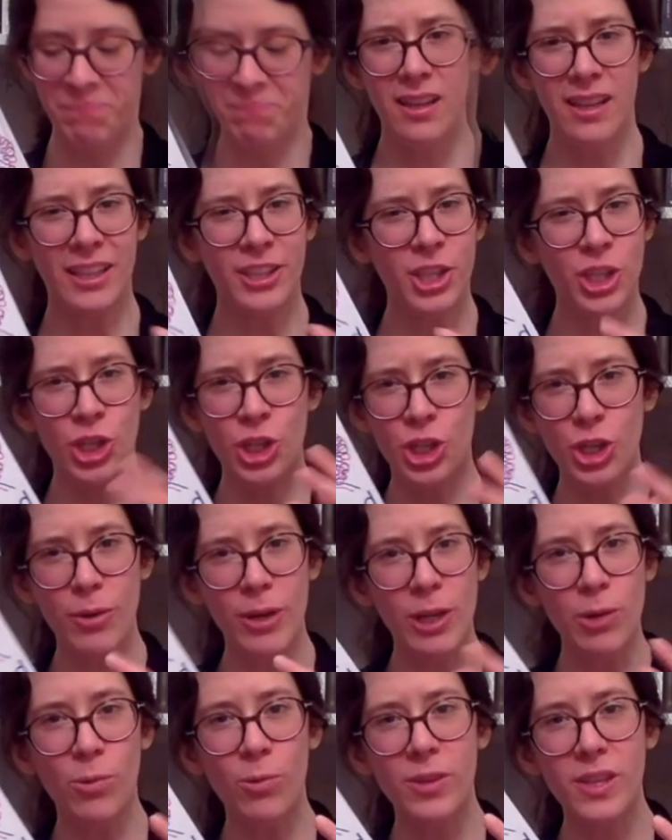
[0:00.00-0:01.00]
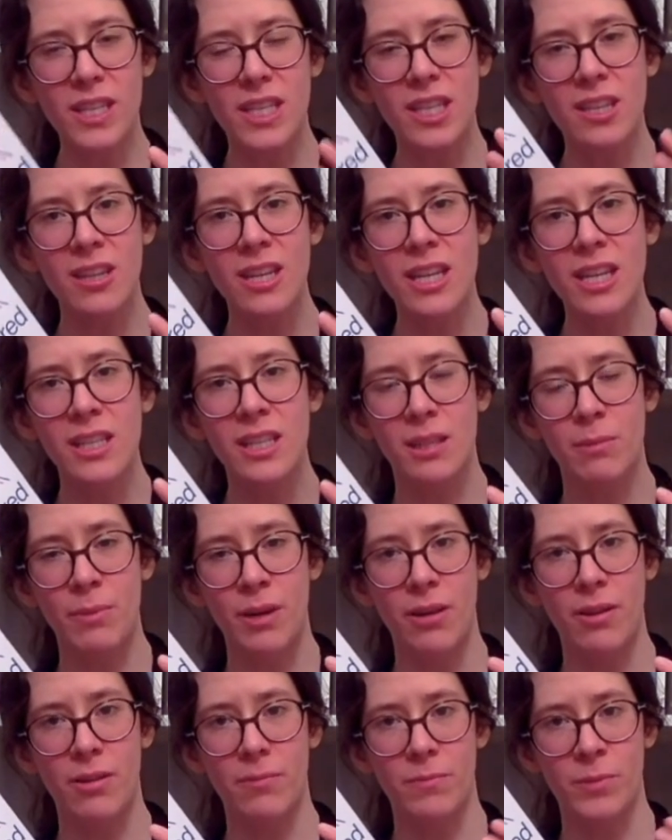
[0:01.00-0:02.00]
Like, just showing all these things
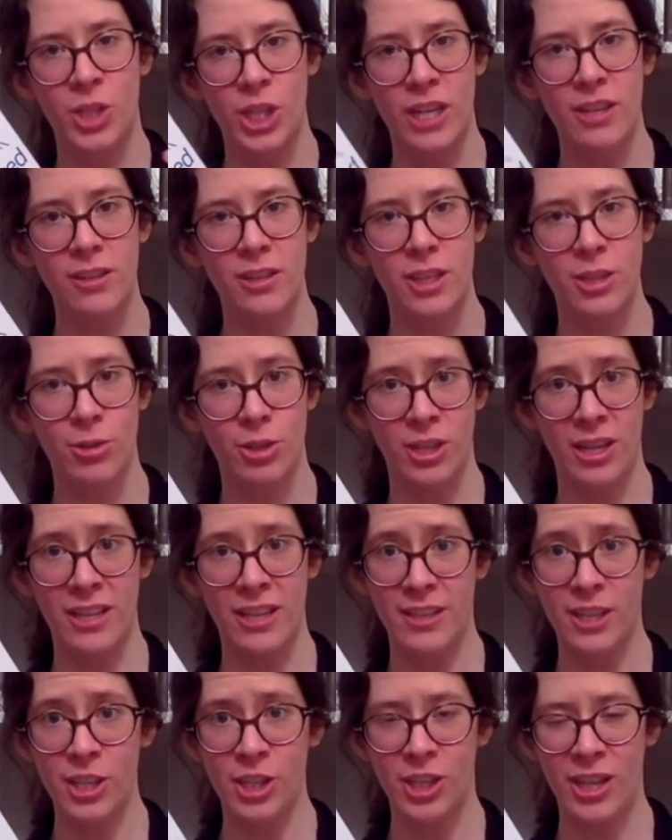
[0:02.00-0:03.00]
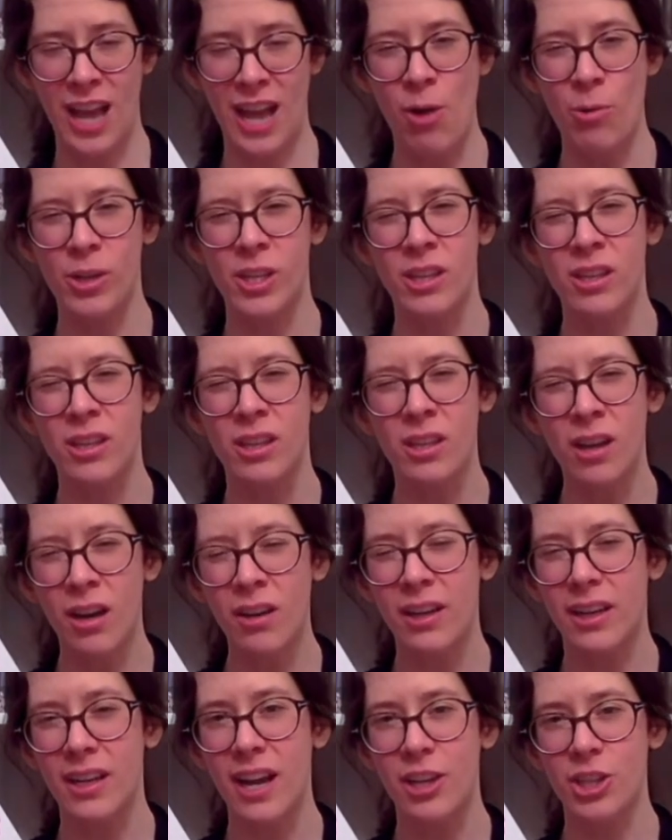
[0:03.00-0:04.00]
about gender socialization, how
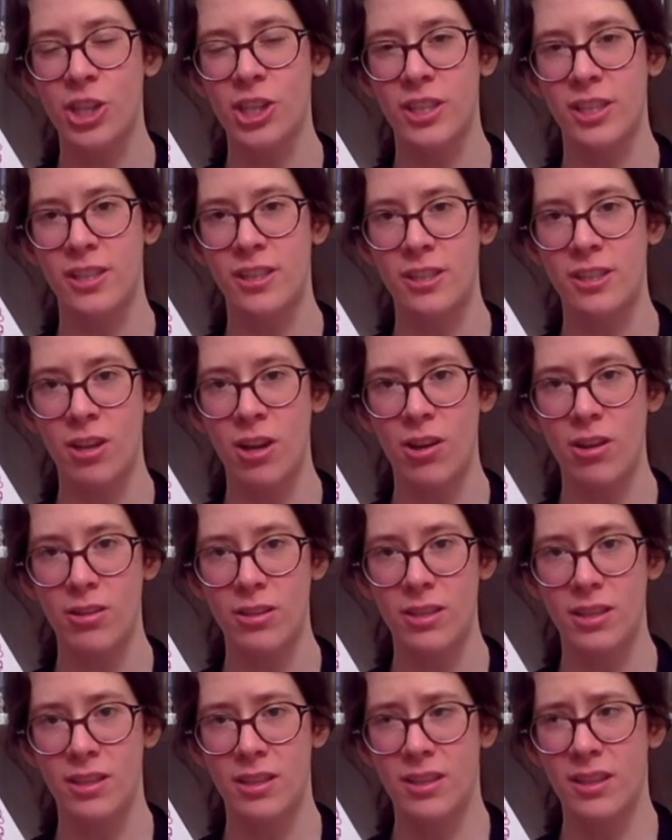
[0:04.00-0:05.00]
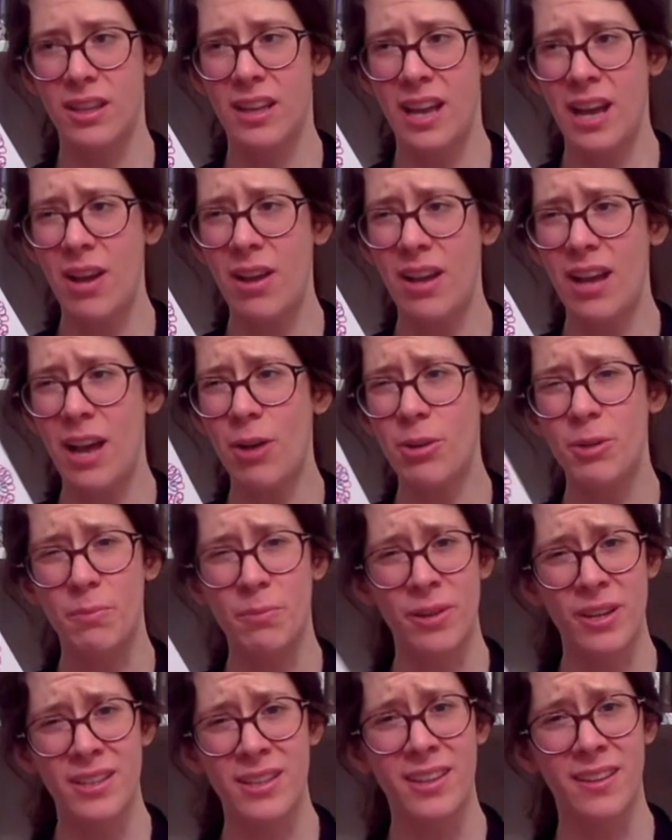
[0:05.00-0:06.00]
young it actually starts, how, how
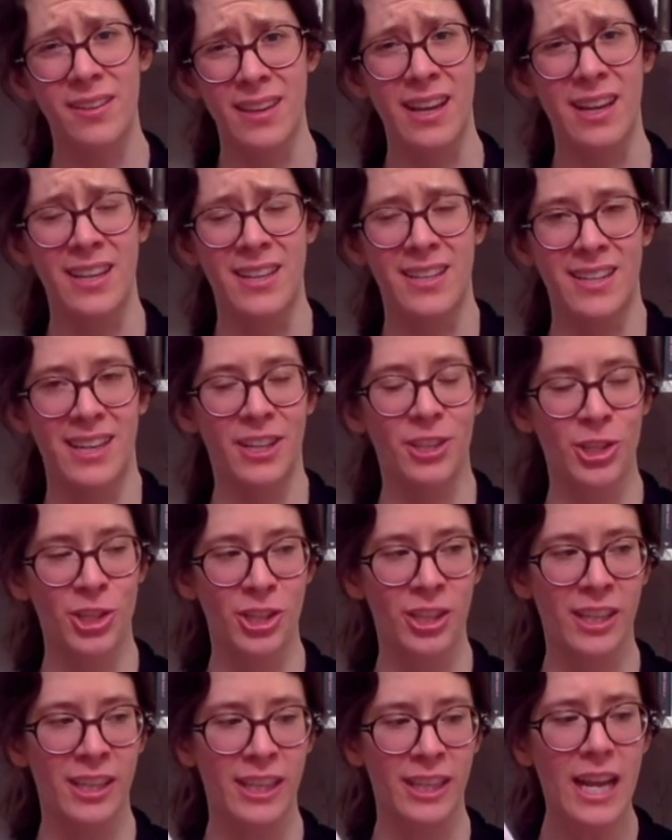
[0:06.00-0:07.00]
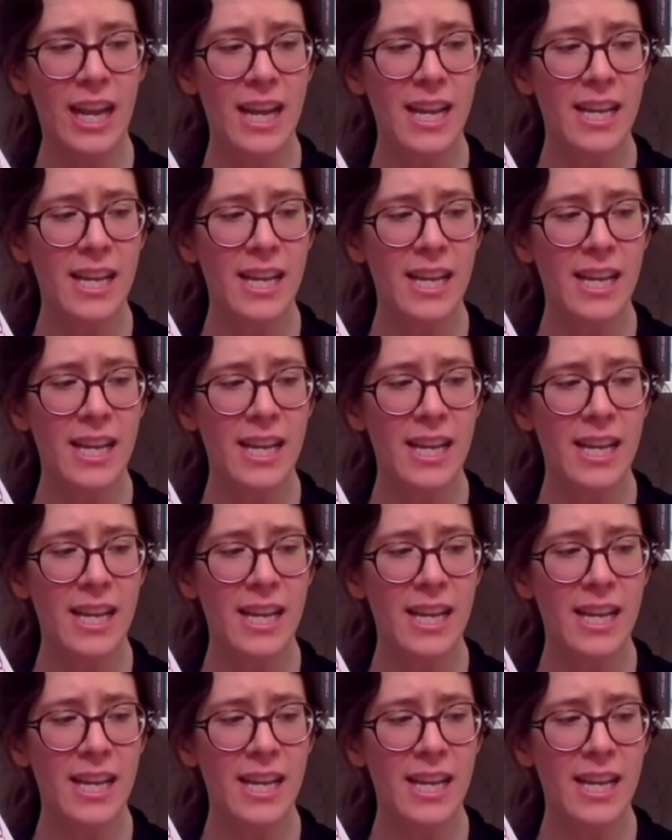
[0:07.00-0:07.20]
depressing that is actually.